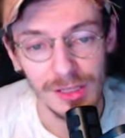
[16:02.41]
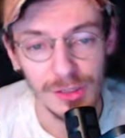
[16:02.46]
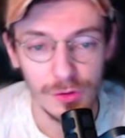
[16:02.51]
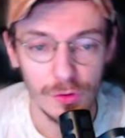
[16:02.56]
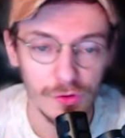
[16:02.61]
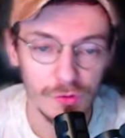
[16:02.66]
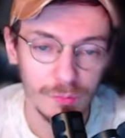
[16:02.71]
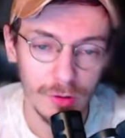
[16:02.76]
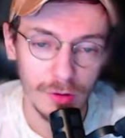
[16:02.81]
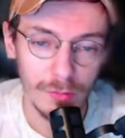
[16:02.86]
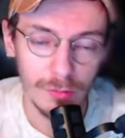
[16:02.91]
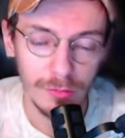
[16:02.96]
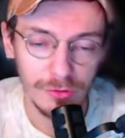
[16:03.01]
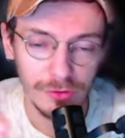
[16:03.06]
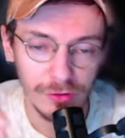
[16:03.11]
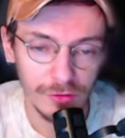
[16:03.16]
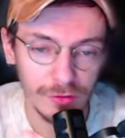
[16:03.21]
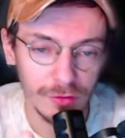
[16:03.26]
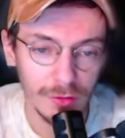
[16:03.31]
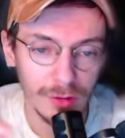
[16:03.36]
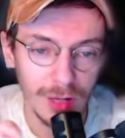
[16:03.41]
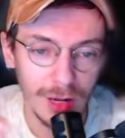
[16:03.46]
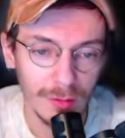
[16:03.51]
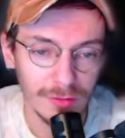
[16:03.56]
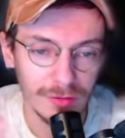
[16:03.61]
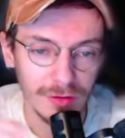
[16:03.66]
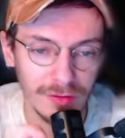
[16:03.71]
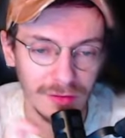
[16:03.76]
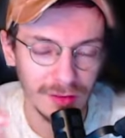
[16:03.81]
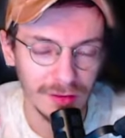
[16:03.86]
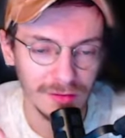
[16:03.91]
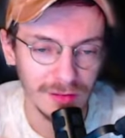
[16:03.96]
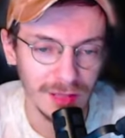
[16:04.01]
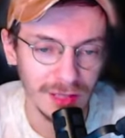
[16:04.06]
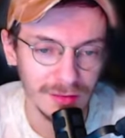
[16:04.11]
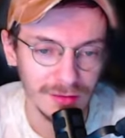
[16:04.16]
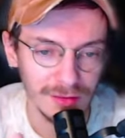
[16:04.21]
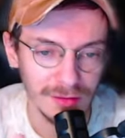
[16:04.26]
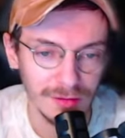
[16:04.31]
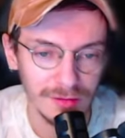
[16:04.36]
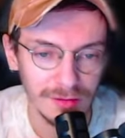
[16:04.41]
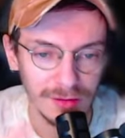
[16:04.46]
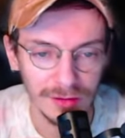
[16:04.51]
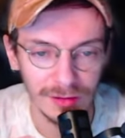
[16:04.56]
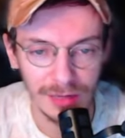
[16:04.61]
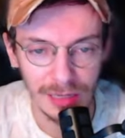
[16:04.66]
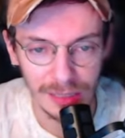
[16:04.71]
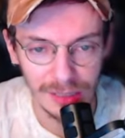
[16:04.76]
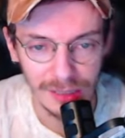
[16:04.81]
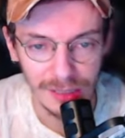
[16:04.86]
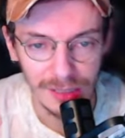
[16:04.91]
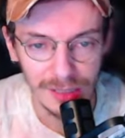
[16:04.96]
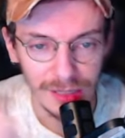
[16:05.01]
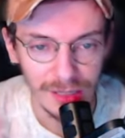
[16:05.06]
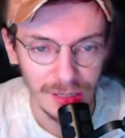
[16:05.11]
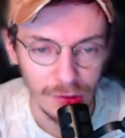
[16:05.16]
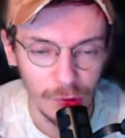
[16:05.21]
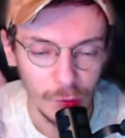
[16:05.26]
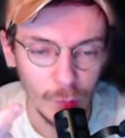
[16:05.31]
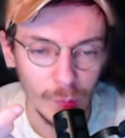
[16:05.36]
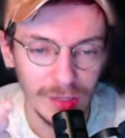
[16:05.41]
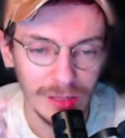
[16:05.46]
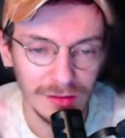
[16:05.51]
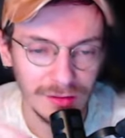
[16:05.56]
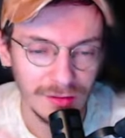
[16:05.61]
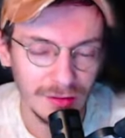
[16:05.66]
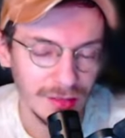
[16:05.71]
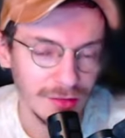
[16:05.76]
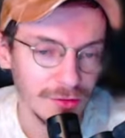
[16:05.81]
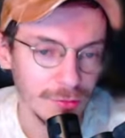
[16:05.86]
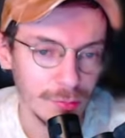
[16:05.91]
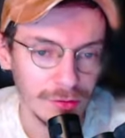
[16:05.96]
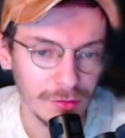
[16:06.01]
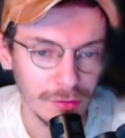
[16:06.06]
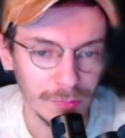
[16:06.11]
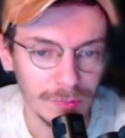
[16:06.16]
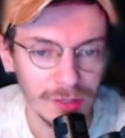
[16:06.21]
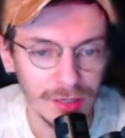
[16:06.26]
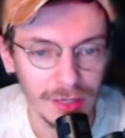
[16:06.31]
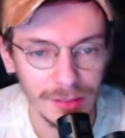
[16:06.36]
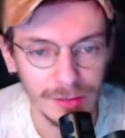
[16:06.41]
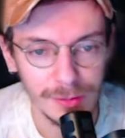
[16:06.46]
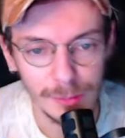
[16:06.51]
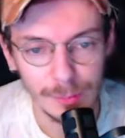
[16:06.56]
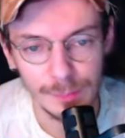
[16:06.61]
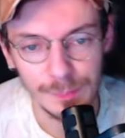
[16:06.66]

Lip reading: So it's probably just to counter things like this and like weird things with Omni Knight.